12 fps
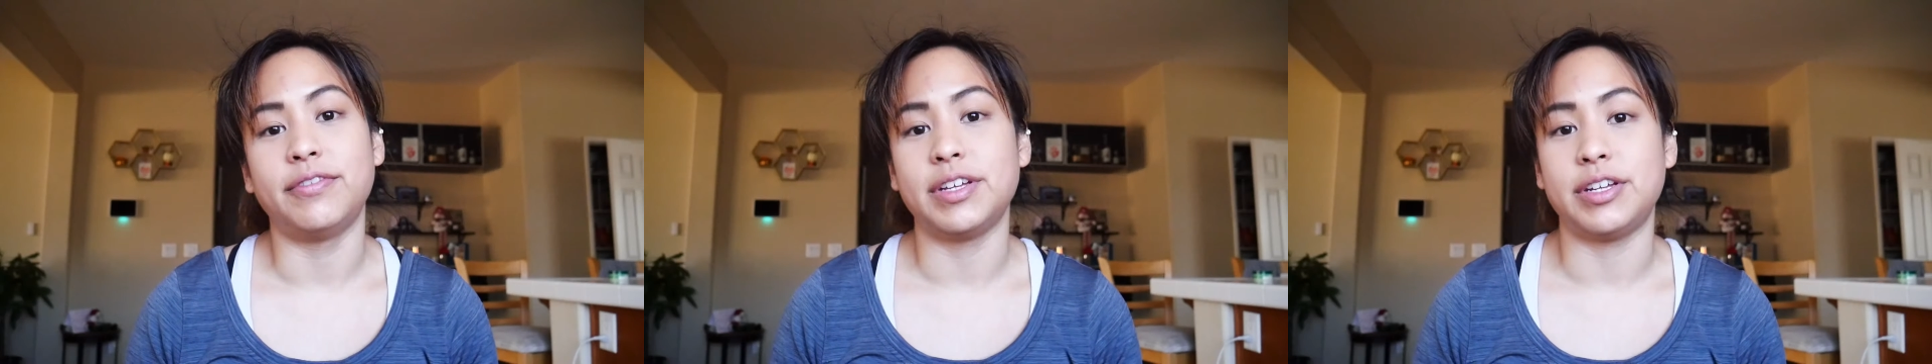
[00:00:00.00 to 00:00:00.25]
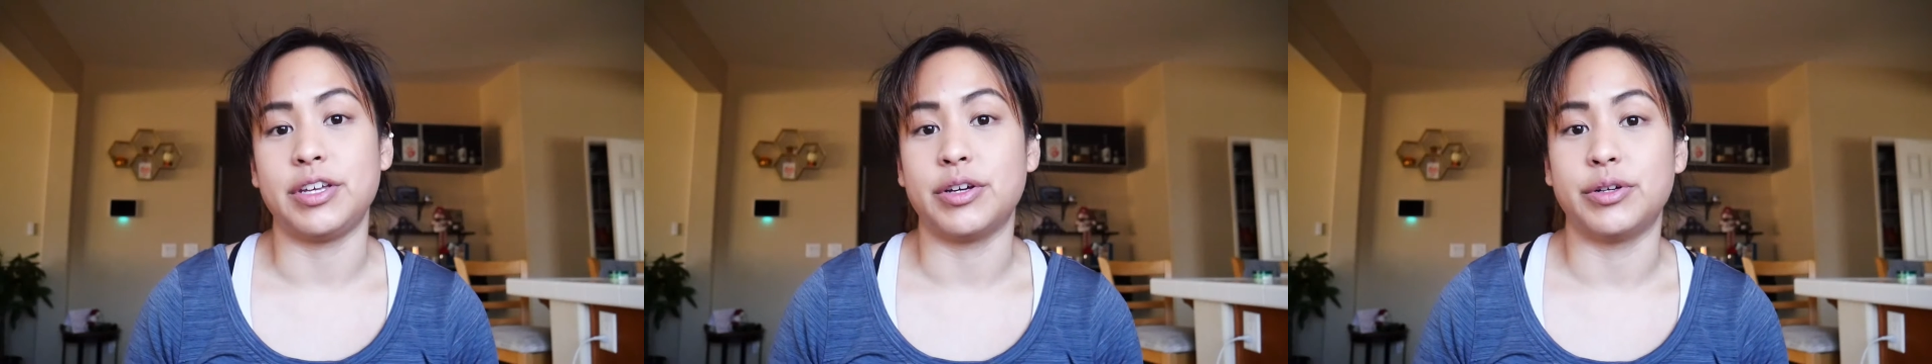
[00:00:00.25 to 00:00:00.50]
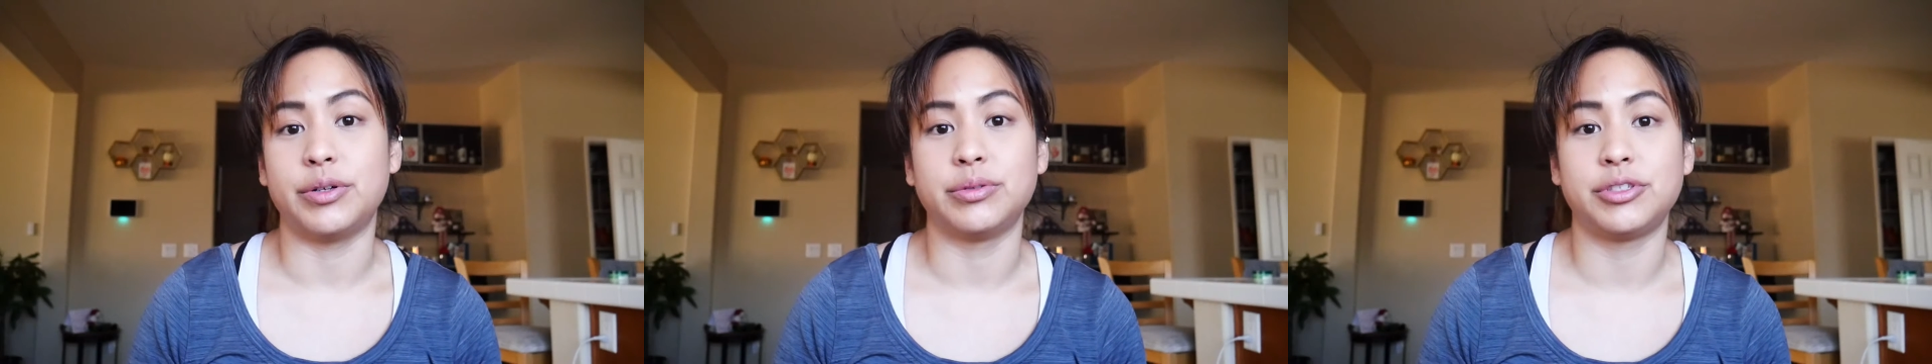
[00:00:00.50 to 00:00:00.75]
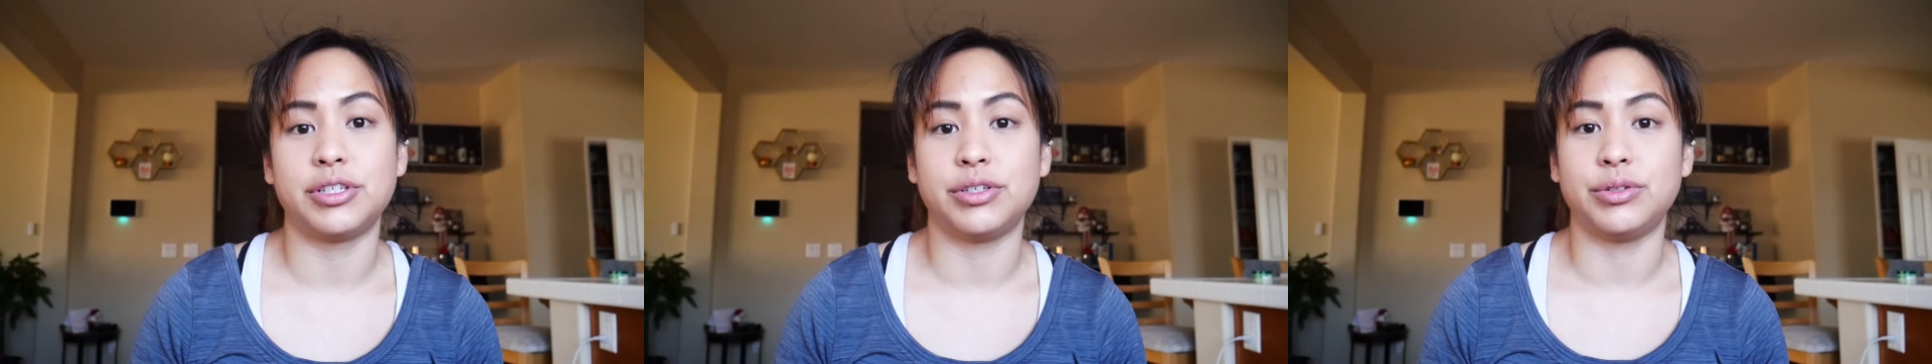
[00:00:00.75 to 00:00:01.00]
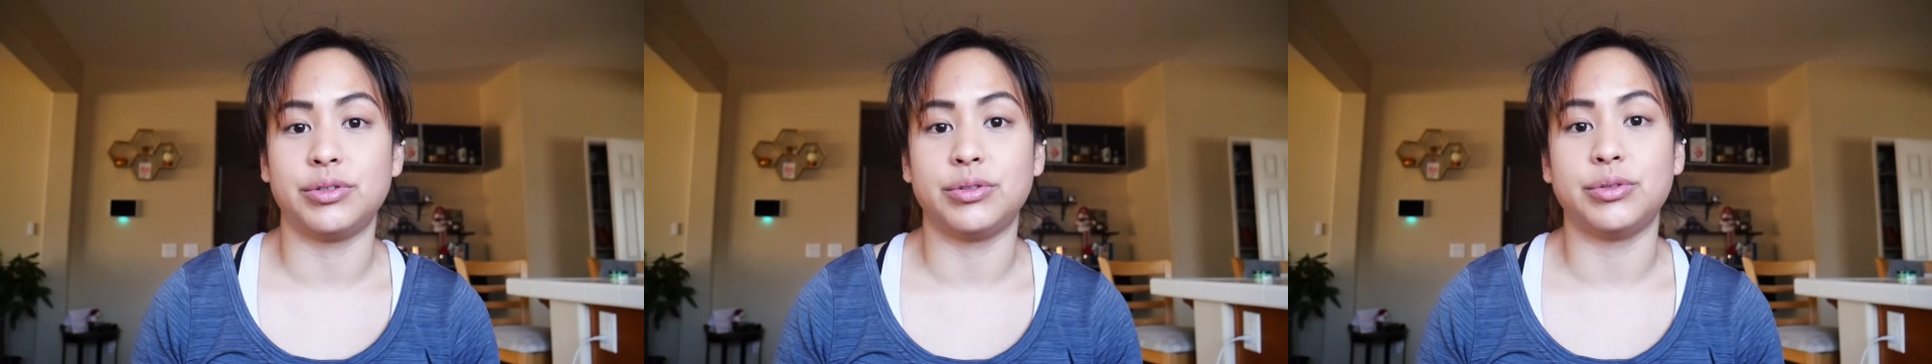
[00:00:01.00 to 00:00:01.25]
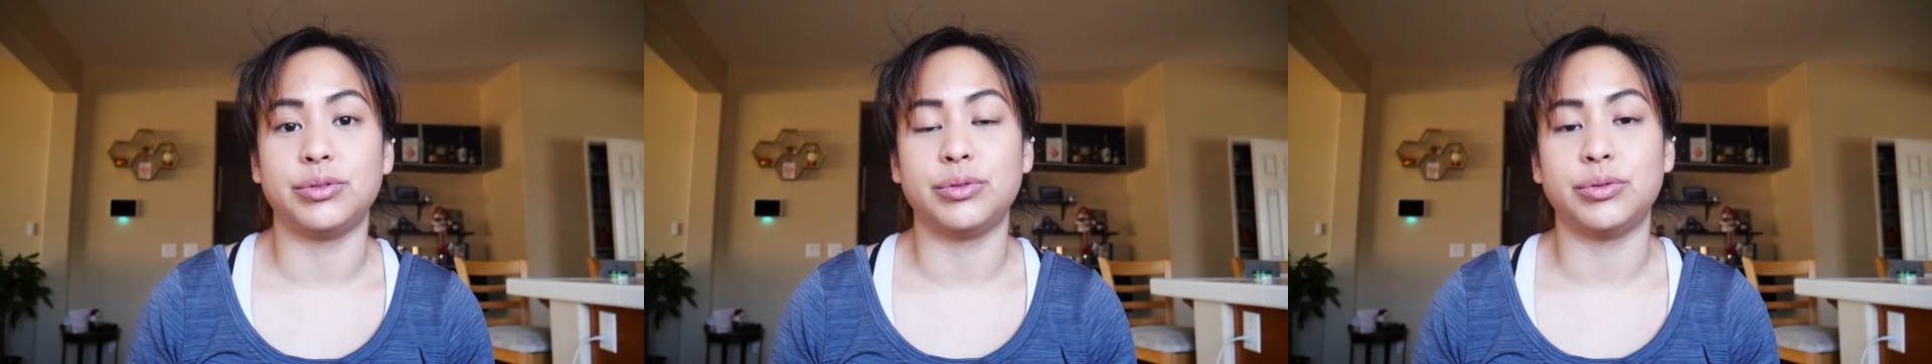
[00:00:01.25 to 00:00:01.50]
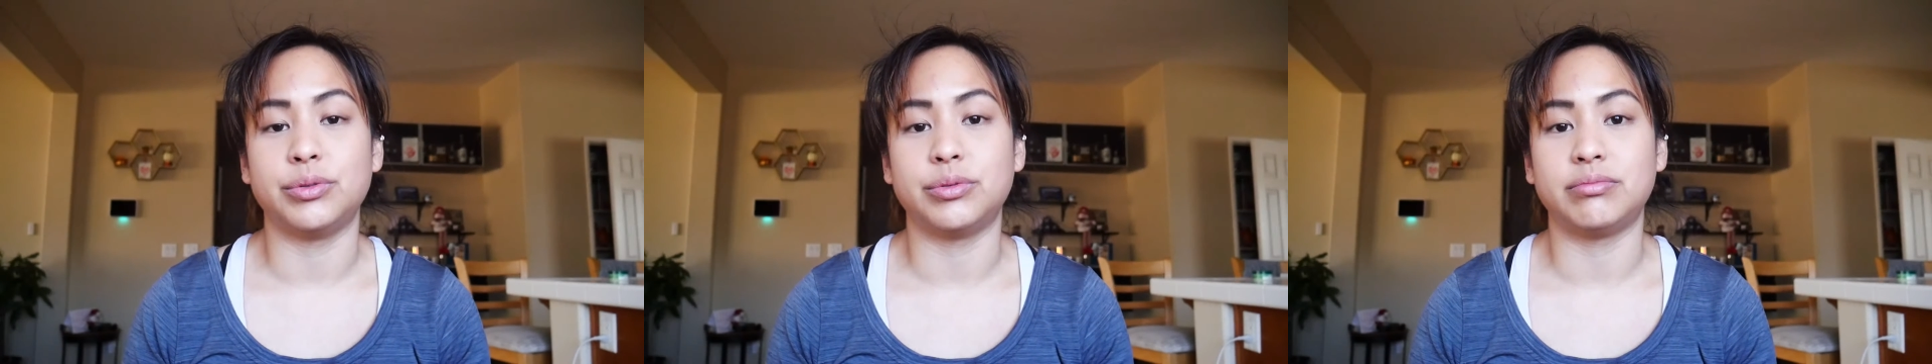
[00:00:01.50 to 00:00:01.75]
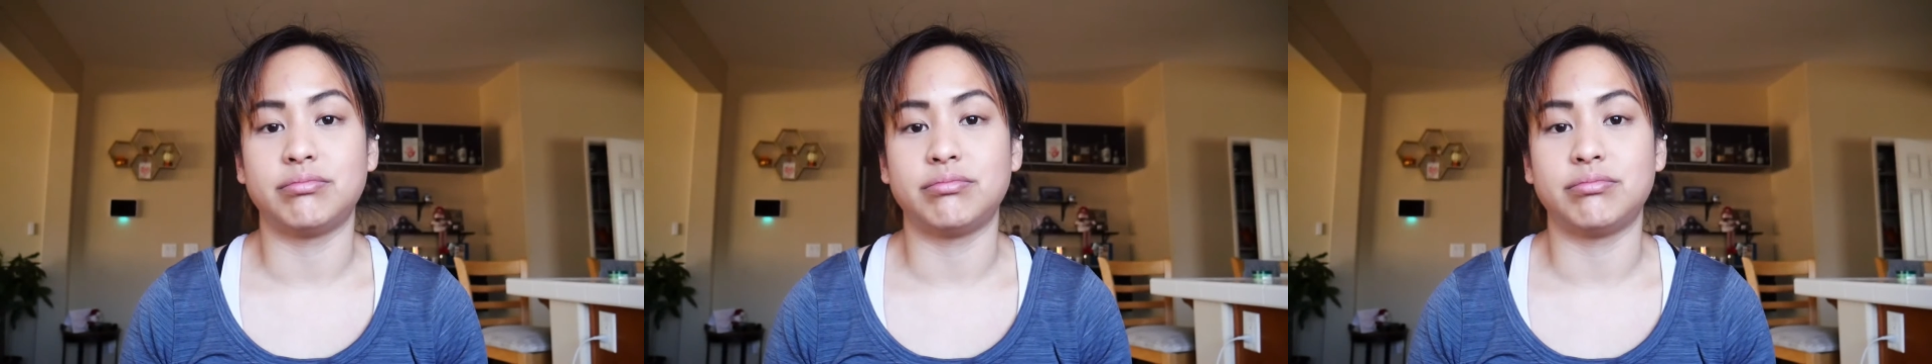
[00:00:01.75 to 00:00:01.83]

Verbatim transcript: video to